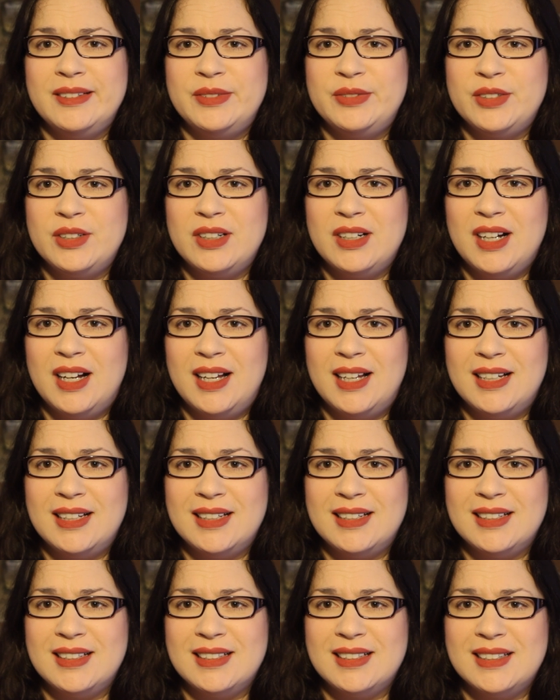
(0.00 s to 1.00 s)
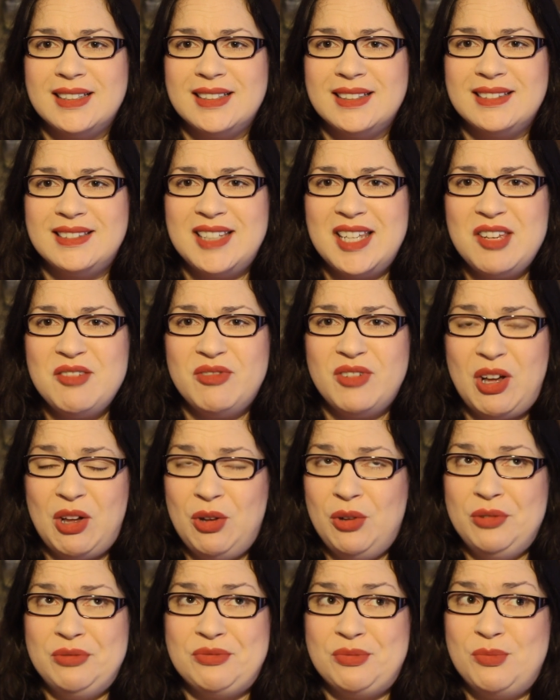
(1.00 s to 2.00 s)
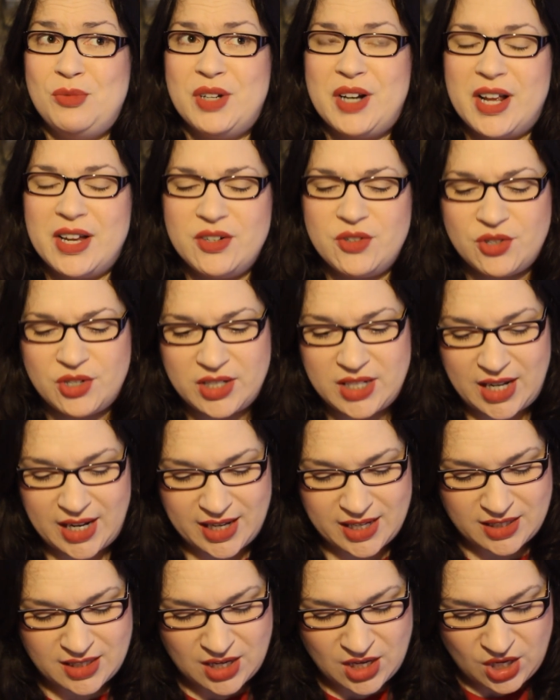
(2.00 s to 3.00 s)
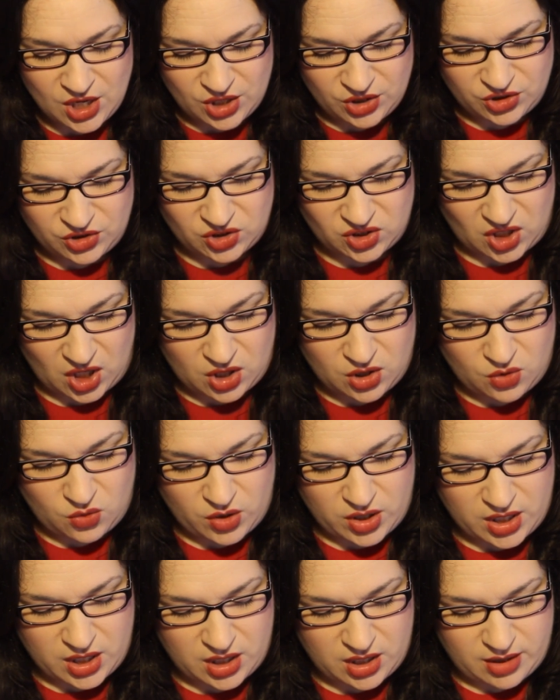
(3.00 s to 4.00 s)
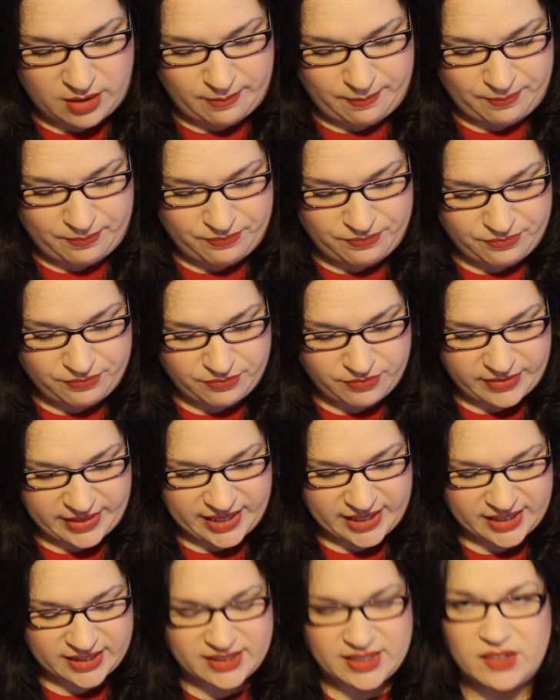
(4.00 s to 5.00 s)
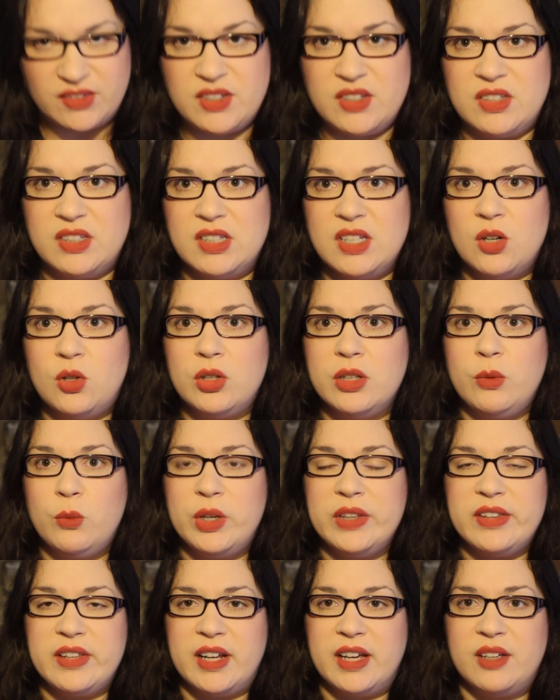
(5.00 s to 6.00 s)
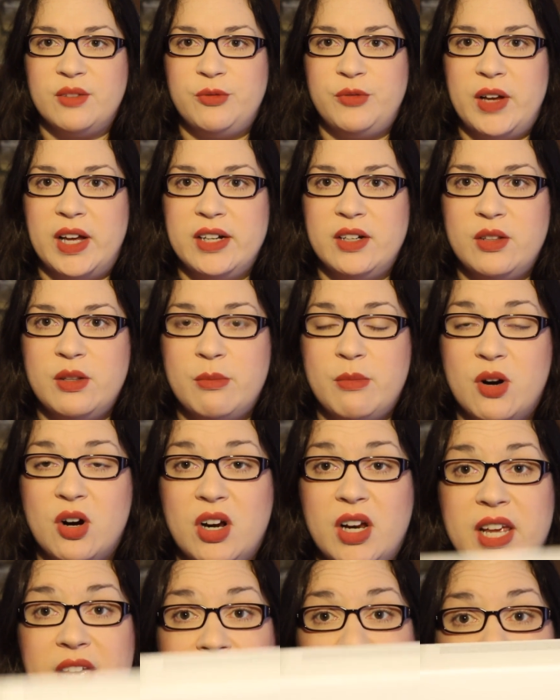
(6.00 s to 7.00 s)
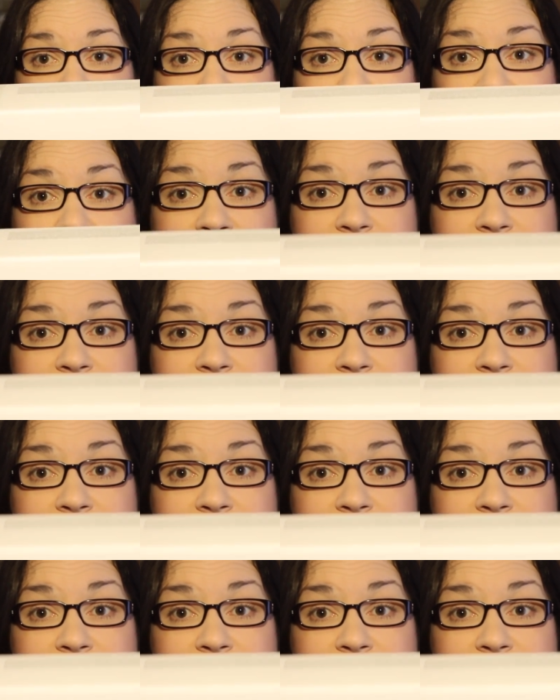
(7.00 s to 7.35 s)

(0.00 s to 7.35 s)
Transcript: for uh, TiVo, from what I understand. So, um, like I said, this is the only one that I could find on the market